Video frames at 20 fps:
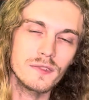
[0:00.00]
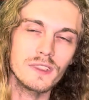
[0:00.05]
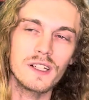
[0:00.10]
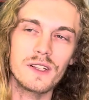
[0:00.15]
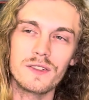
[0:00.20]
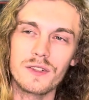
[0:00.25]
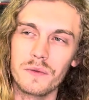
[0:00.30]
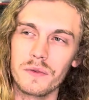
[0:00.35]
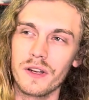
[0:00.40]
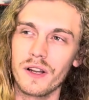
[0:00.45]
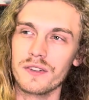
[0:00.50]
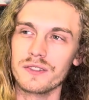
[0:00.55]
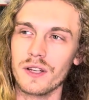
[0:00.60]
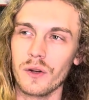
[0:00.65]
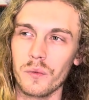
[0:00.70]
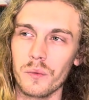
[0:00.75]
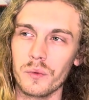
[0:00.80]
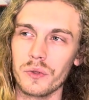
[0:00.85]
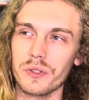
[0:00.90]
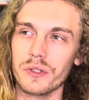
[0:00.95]
Something else I
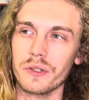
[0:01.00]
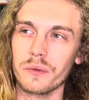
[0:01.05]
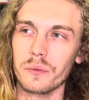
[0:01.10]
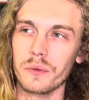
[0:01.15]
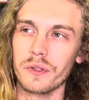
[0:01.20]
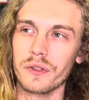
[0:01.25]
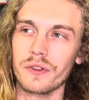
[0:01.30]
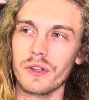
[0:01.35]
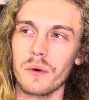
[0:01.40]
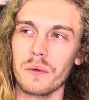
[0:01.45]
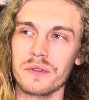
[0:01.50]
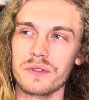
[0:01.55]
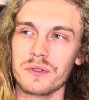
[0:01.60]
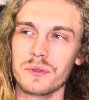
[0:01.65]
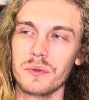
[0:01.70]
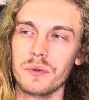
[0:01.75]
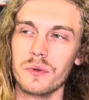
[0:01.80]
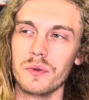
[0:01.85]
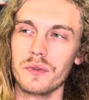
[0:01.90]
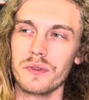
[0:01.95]
really, really thought was
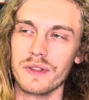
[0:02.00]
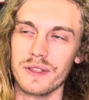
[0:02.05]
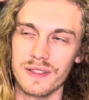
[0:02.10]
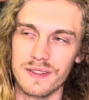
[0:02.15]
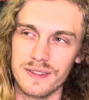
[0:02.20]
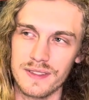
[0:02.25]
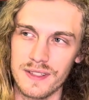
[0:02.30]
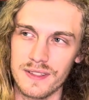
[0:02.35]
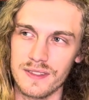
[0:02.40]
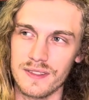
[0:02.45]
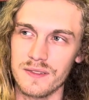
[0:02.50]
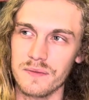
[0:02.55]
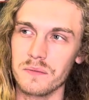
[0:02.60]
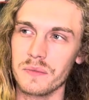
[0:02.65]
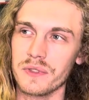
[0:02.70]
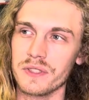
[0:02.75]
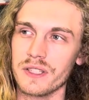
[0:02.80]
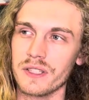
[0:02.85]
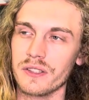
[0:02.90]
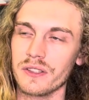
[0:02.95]
cool this season
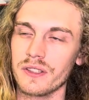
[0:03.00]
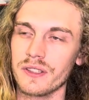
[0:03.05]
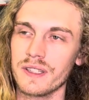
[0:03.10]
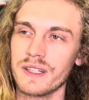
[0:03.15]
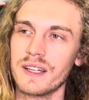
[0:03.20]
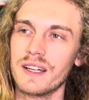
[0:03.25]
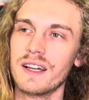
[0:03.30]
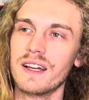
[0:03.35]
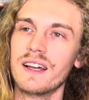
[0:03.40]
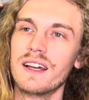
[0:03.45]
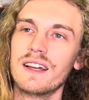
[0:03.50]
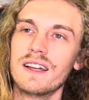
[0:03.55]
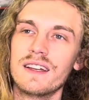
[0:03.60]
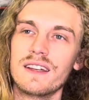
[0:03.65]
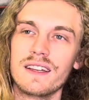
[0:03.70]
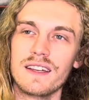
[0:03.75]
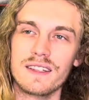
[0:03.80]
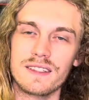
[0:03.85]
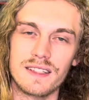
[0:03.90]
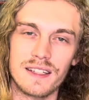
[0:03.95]
particularly
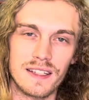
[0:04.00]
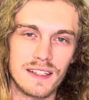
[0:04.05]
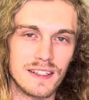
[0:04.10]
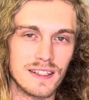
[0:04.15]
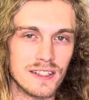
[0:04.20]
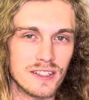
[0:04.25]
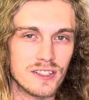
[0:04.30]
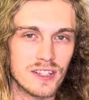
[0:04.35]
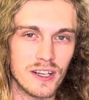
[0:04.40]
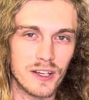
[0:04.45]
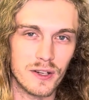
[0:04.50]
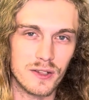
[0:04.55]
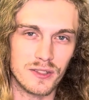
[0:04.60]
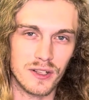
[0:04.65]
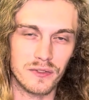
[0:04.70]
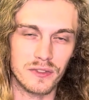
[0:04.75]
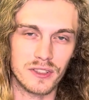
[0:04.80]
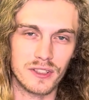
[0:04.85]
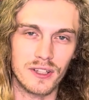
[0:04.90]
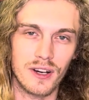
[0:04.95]
is that E J goes
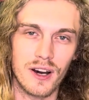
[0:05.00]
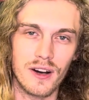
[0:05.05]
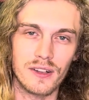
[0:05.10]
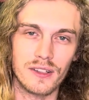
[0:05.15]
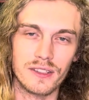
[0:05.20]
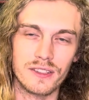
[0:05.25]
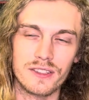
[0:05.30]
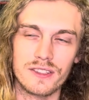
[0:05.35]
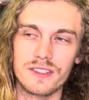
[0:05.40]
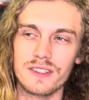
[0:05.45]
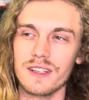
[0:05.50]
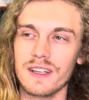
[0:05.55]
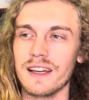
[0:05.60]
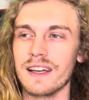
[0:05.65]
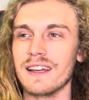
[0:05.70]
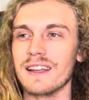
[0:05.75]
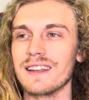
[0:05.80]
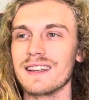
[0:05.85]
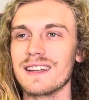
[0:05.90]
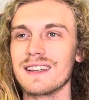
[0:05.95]
off to college,
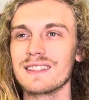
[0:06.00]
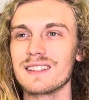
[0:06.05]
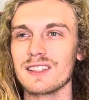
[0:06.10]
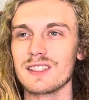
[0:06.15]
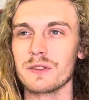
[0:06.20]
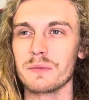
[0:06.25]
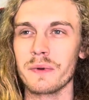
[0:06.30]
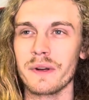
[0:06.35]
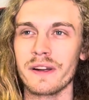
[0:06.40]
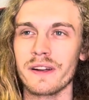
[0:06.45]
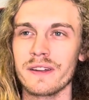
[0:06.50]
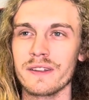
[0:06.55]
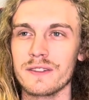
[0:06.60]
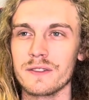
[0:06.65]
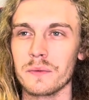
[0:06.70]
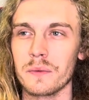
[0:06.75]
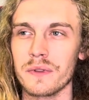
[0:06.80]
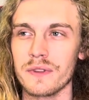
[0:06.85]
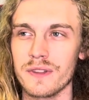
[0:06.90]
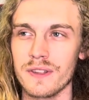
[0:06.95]
and his experience
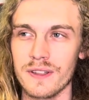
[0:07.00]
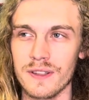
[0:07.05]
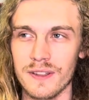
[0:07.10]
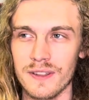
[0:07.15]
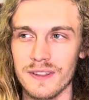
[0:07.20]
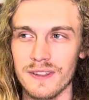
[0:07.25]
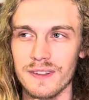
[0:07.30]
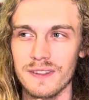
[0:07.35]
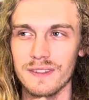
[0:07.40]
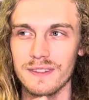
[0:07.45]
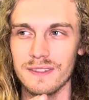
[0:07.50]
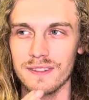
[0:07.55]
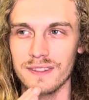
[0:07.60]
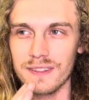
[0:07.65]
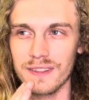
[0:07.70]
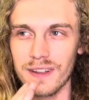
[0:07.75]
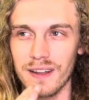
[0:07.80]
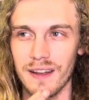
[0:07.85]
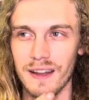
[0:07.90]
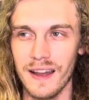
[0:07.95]
with the
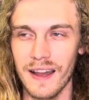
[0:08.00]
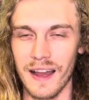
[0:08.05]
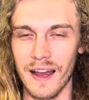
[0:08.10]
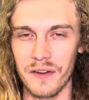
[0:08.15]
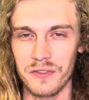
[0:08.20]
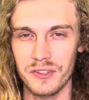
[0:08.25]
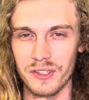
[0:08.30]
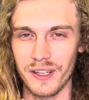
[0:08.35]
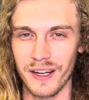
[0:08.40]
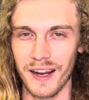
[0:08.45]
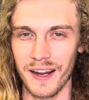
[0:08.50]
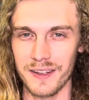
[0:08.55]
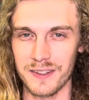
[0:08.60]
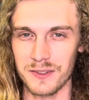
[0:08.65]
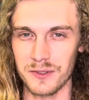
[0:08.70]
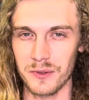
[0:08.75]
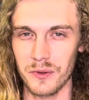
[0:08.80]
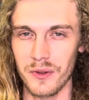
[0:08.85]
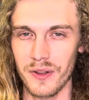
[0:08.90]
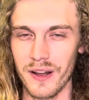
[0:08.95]
after high
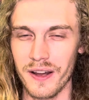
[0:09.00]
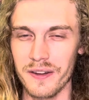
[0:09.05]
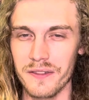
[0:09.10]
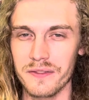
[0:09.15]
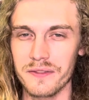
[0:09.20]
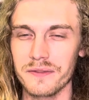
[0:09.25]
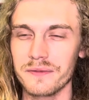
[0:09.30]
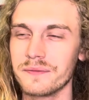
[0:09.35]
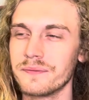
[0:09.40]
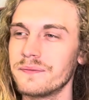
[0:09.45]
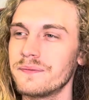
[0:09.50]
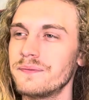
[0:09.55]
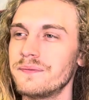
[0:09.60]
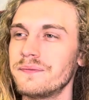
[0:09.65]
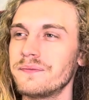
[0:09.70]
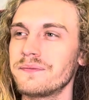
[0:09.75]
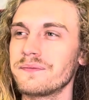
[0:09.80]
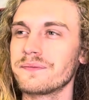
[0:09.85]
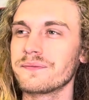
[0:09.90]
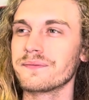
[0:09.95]
school life
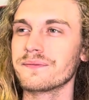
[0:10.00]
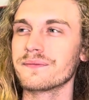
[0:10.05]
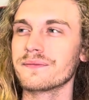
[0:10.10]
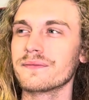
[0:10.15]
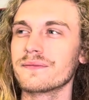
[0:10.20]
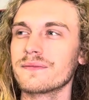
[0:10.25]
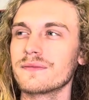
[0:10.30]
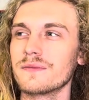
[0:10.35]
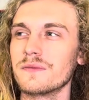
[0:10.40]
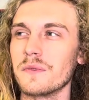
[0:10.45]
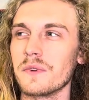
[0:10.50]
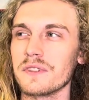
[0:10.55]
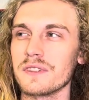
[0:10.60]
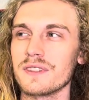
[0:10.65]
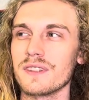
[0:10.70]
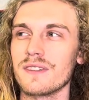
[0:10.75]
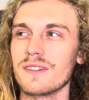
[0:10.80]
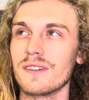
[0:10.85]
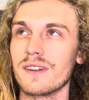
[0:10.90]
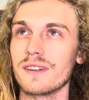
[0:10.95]
was
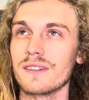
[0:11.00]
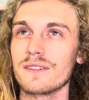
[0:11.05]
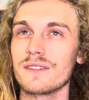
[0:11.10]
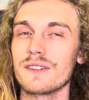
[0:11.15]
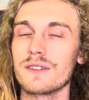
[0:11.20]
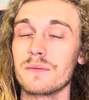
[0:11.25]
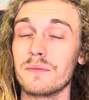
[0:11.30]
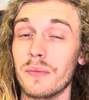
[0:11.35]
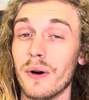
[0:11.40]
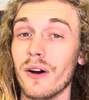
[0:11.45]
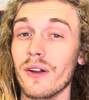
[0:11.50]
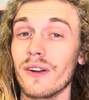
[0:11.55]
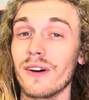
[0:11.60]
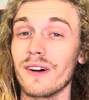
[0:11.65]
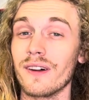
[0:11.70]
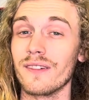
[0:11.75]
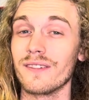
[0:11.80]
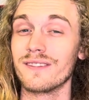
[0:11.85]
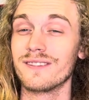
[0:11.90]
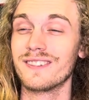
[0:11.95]
spot
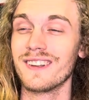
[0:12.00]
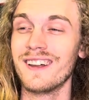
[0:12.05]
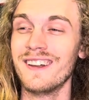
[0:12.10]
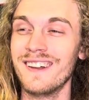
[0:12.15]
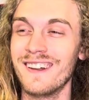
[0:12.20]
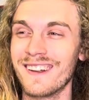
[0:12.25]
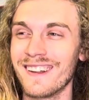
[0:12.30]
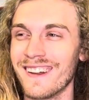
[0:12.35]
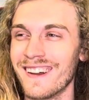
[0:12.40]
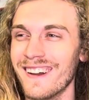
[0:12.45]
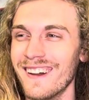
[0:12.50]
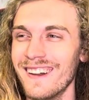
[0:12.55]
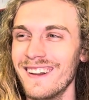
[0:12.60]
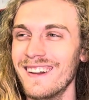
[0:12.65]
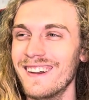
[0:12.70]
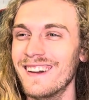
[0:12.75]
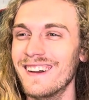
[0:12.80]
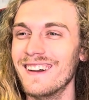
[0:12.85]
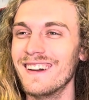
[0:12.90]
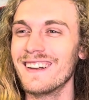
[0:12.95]
on.
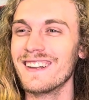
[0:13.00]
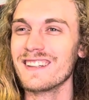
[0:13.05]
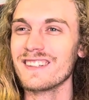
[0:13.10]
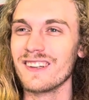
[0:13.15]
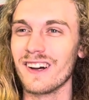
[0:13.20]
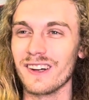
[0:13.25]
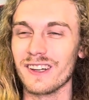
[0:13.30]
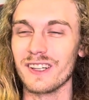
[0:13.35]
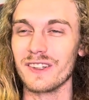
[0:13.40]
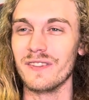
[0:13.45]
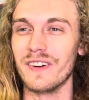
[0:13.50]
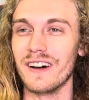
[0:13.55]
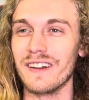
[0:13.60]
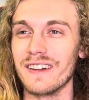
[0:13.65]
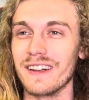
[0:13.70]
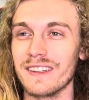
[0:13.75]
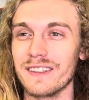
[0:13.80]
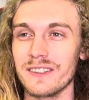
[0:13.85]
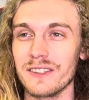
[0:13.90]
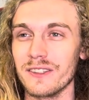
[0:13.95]
Talking about
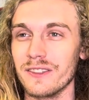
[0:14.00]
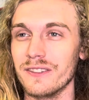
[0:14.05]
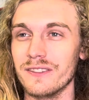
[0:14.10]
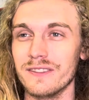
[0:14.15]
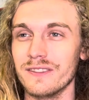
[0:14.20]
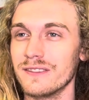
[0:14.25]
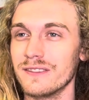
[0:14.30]
like, dude,